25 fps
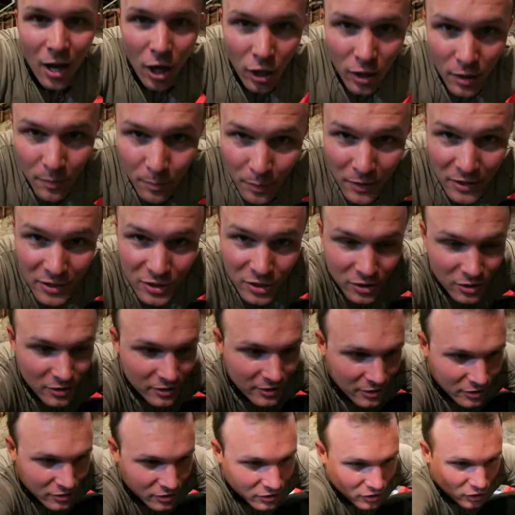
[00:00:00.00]
all a pressure
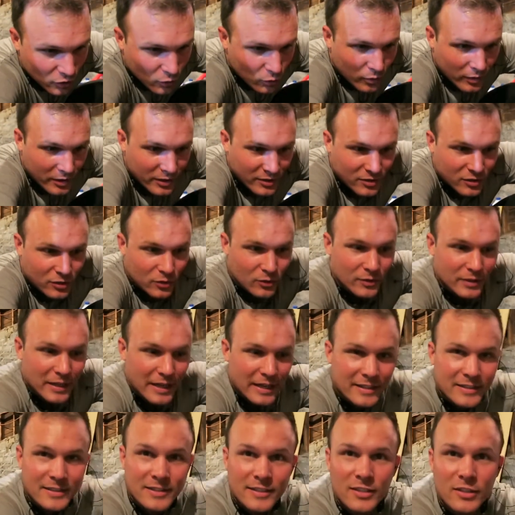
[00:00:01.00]
cleaner is doing
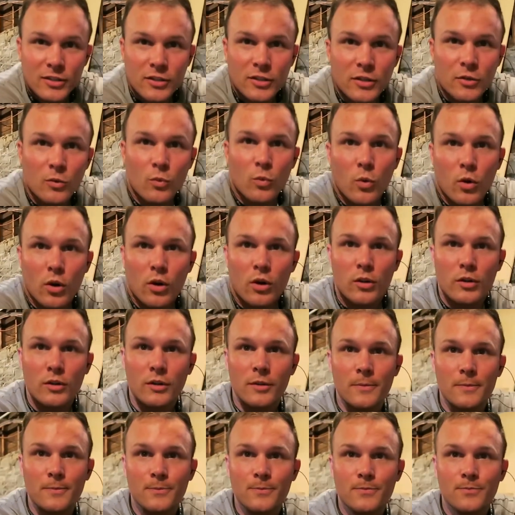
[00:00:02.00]
exterior
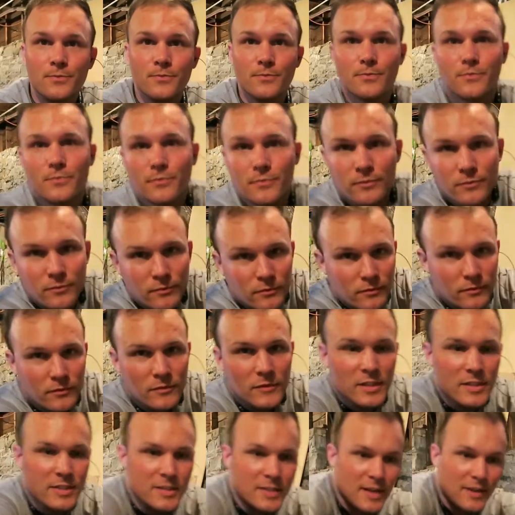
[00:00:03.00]
work.
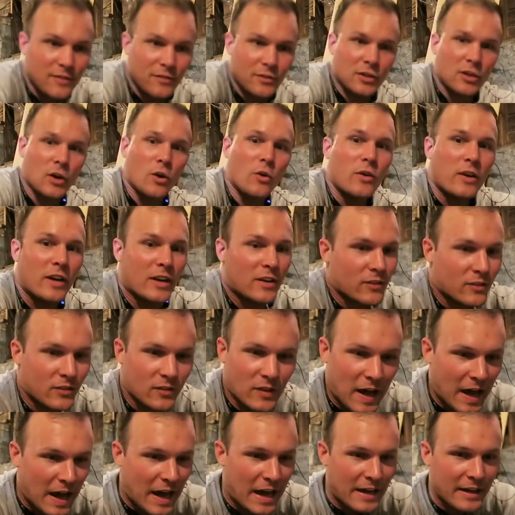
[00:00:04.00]
It's never going
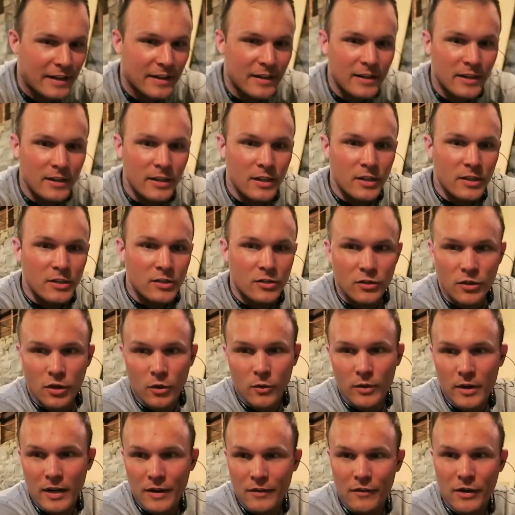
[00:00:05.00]
inside, so
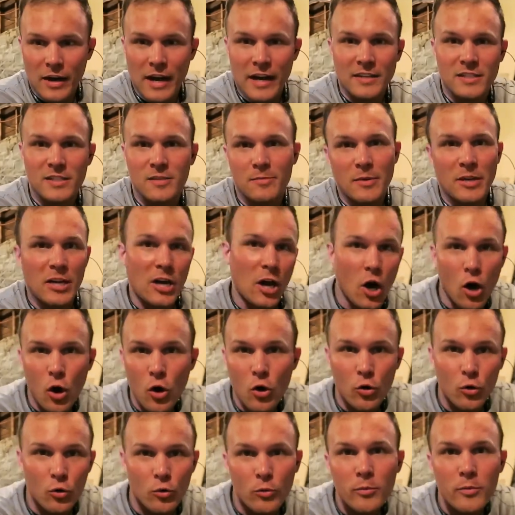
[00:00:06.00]
no one ever has to be
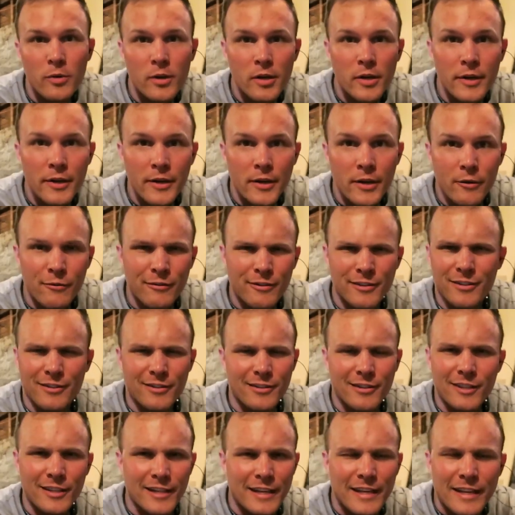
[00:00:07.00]
home when
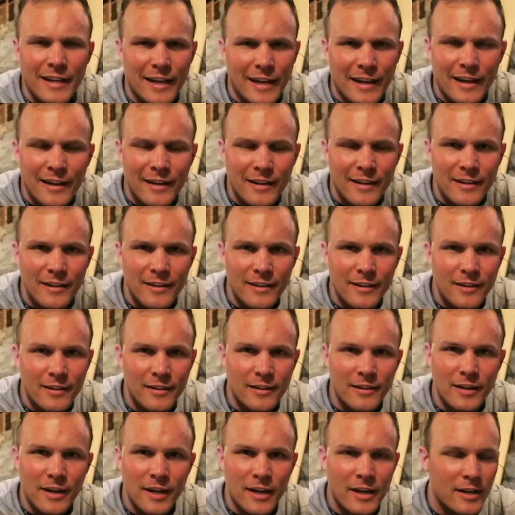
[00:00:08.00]
you're cleaning,
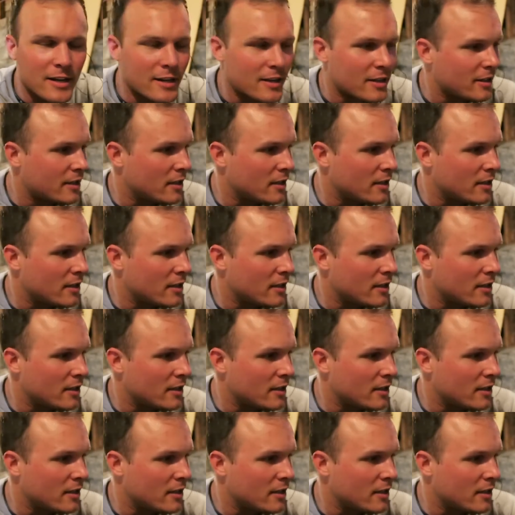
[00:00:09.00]
okay?